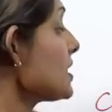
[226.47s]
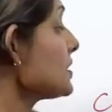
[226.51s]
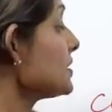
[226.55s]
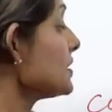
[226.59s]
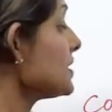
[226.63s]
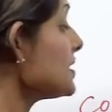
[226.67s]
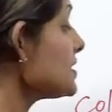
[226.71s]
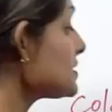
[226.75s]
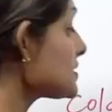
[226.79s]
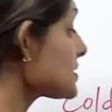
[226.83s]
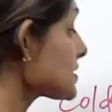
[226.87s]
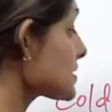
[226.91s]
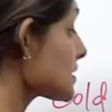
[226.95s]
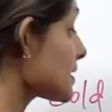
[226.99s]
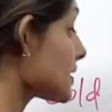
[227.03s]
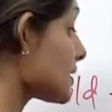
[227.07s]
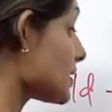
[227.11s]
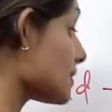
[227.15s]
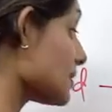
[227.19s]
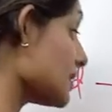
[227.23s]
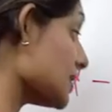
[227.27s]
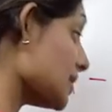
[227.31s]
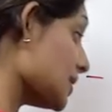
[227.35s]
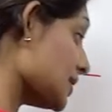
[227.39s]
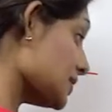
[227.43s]

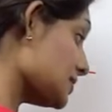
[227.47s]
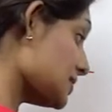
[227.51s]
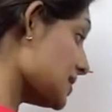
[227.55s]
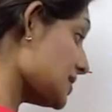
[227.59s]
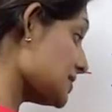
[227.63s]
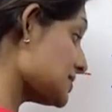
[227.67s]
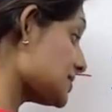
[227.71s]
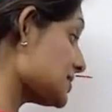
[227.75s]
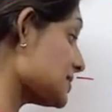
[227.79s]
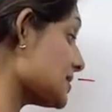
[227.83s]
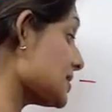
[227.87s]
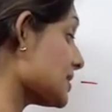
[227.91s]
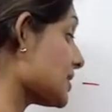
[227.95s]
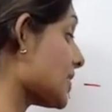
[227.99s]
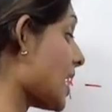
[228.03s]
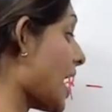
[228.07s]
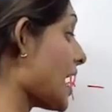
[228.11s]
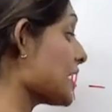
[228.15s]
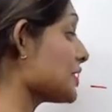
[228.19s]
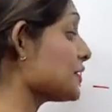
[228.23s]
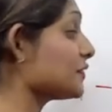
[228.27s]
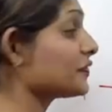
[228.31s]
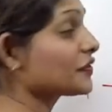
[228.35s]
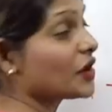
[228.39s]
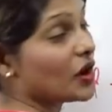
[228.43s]
This
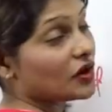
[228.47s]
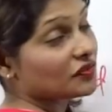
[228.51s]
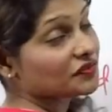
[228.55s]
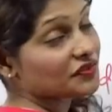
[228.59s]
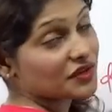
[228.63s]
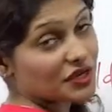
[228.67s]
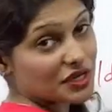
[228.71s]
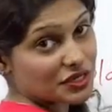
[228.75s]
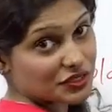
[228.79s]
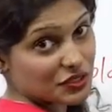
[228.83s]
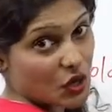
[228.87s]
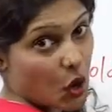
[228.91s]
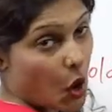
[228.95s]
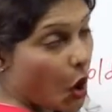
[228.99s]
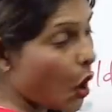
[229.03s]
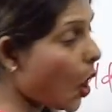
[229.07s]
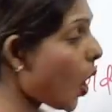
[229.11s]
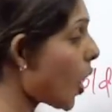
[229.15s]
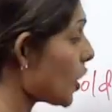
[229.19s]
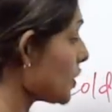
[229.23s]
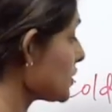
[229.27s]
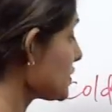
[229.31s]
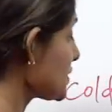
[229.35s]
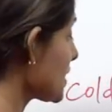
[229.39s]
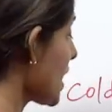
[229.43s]
kind of coffee is
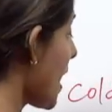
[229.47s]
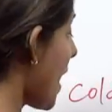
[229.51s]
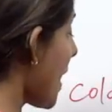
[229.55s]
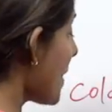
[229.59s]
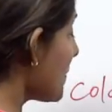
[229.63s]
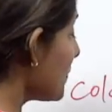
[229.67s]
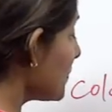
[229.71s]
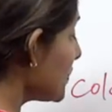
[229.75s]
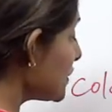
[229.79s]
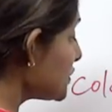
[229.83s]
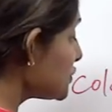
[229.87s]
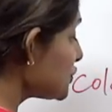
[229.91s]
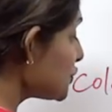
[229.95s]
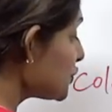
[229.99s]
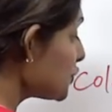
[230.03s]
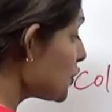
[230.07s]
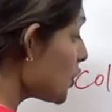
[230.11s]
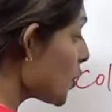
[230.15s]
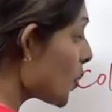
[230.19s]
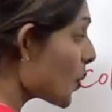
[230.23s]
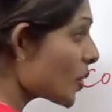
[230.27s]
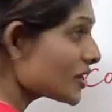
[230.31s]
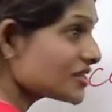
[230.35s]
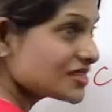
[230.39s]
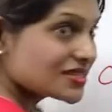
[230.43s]
hot, but do you
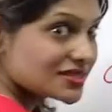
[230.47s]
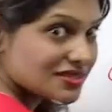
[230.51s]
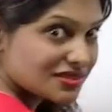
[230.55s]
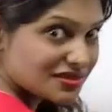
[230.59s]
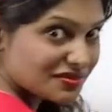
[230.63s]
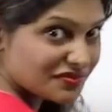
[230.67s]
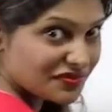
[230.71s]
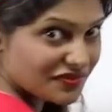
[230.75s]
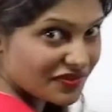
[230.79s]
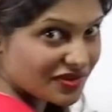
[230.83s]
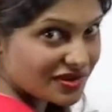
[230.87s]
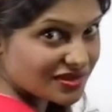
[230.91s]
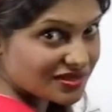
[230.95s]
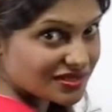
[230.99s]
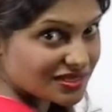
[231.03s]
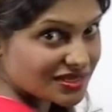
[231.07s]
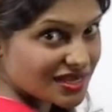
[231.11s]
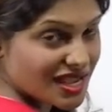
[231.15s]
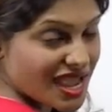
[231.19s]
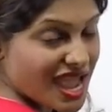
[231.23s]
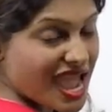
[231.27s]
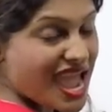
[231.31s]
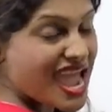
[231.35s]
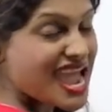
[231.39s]
know what is different?